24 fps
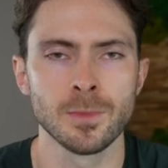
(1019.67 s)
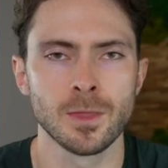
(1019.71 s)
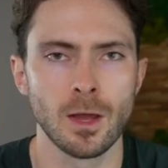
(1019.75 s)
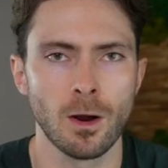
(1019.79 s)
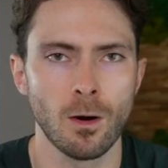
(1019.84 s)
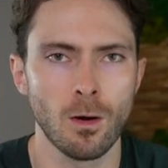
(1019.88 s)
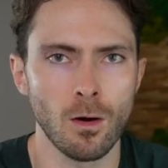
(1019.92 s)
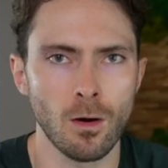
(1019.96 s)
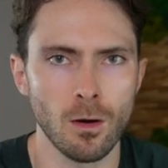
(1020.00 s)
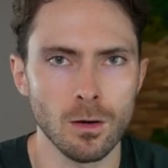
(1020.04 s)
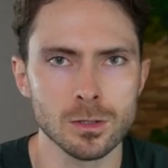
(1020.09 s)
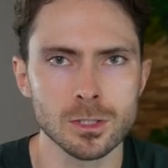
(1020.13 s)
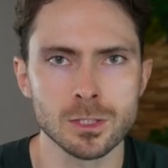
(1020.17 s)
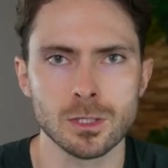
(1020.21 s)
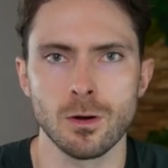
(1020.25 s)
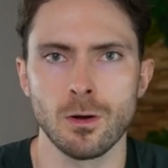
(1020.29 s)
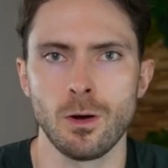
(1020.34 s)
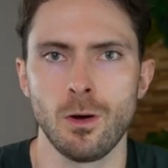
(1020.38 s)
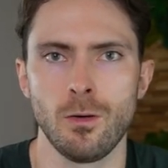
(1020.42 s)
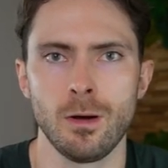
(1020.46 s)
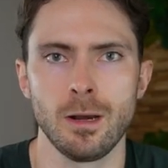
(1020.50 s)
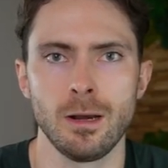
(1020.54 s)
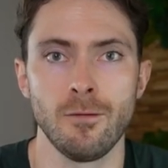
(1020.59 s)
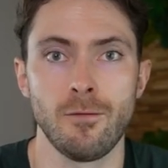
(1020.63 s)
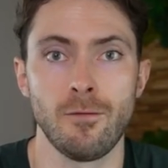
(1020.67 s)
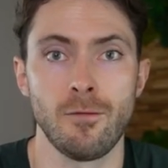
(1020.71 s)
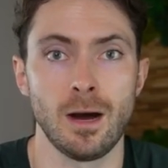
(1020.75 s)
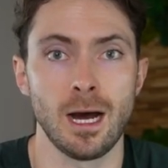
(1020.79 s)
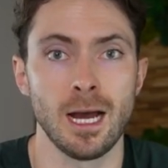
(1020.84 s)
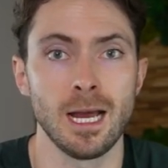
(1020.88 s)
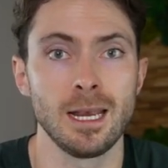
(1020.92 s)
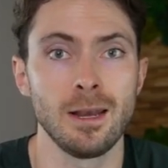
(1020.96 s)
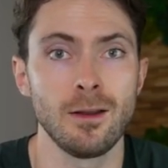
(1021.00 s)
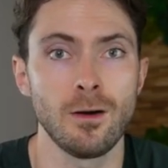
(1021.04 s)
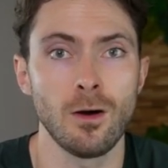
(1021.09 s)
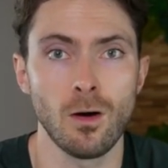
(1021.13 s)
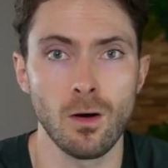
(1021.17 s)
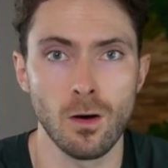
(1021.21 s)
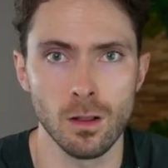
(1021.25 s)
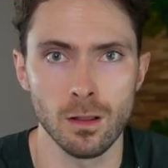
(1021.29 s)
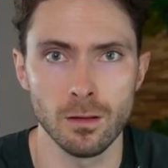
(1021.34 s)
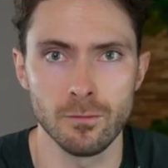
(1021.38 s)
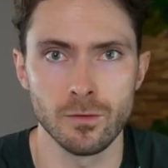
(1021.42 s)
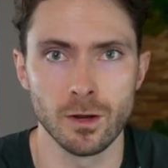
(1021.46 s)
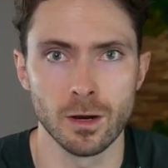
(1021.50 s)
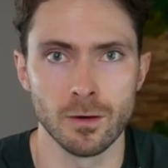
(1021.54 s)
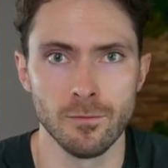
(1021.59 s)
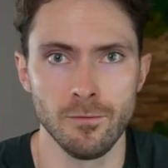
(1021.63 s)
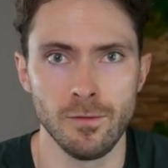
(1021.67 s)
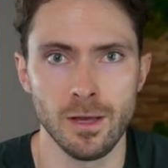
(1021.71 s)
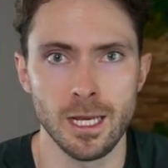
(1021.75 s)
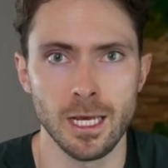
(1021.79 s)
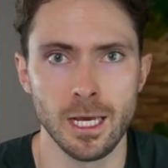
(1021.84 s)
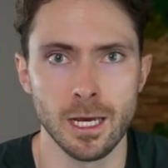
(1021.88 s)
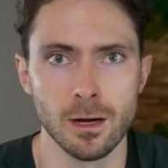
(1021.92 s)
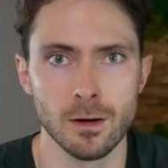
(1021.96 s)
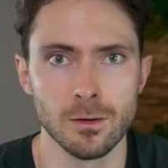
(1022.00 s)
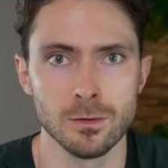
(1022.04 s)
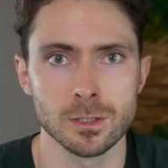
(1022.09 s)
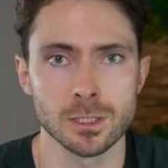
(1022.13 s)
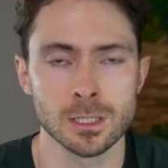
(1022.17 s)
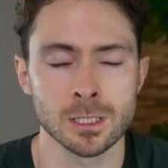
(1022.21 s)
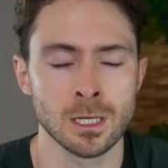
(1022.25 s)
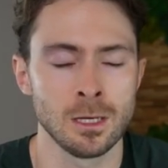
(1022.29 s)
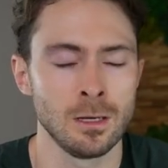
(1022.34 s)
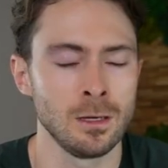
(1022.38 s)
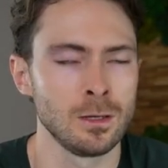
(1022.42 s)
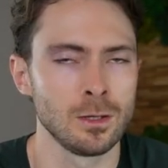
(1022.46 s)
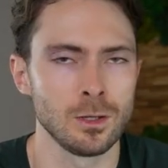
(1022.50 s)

they're also going to find all of your videos.